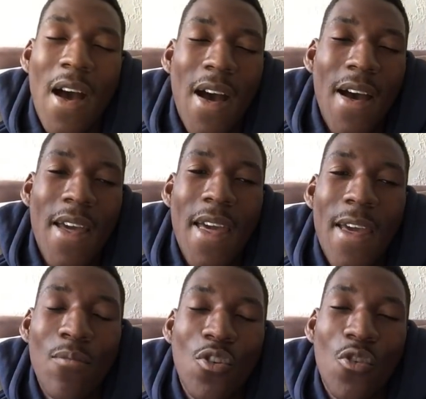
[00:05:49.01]
I
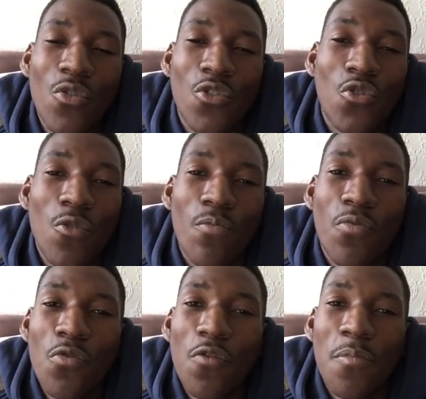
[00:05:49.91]
am going to
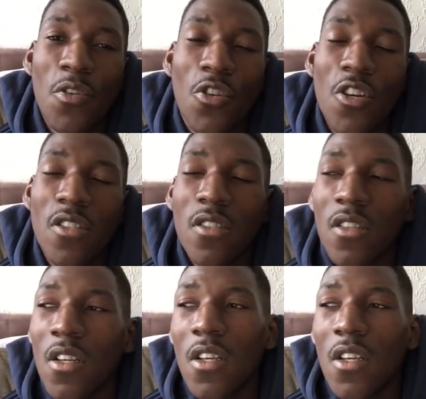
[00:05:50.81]
improve because